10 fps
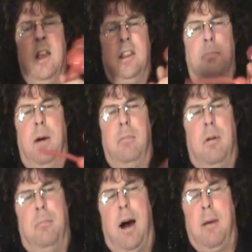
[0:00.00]
The
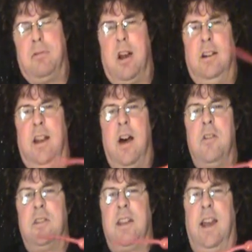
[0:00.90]
bubble pops on the
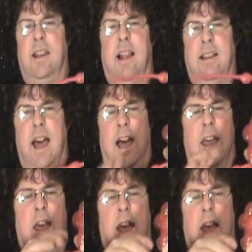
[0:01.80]
other side like that,